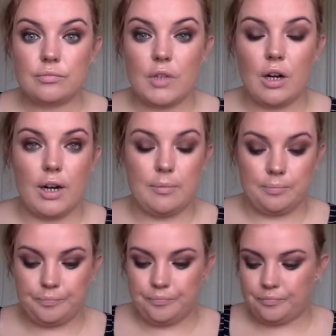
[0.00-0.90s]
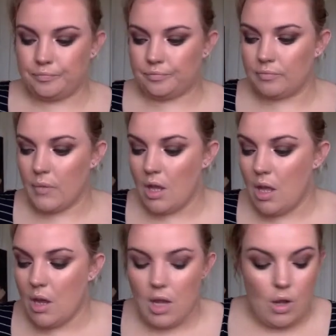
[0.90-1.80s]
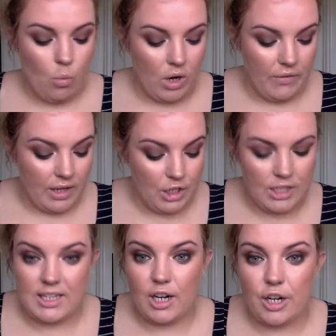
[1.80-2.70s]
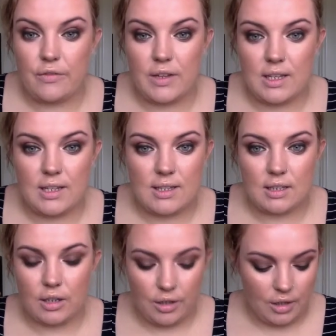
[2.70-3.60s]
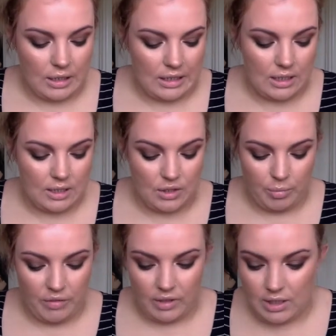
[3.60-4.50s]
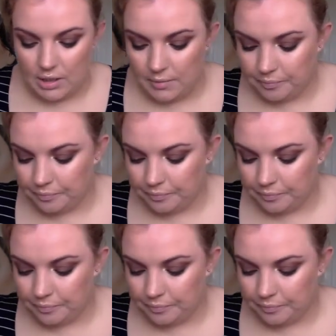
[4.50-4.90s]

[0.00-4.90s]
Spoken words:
Alright, whatever, you could stare at it for years and go, it's not perfect.